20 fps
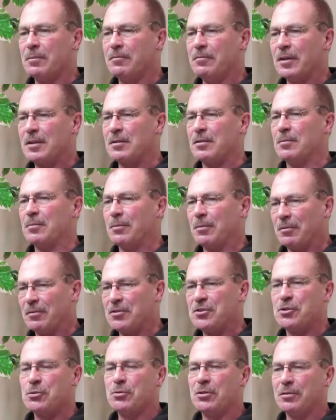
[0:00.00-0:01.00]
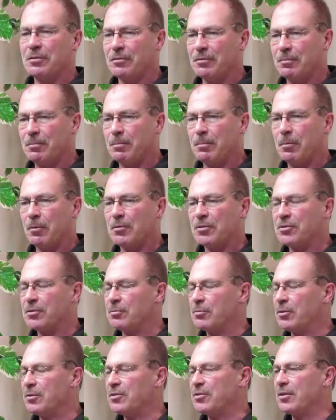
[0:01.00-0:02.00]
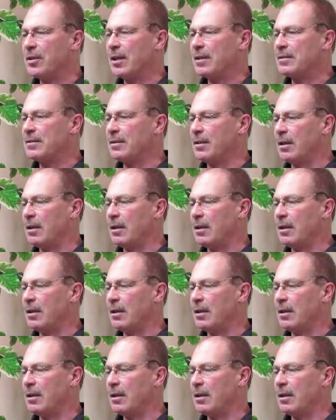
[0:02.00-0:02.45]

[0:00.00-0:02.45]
victim or the shooting person, was that